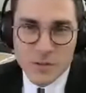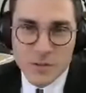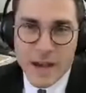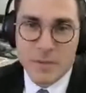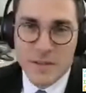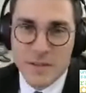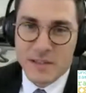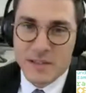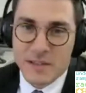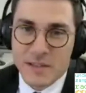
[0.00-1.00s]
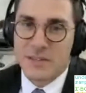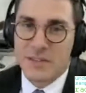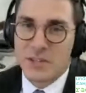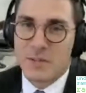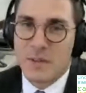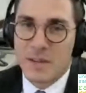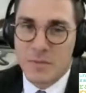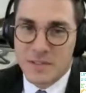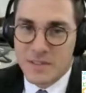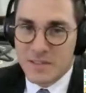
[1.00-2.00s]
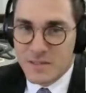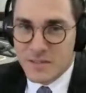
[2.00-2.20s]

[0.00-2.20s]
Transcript: app is live, so they should be able to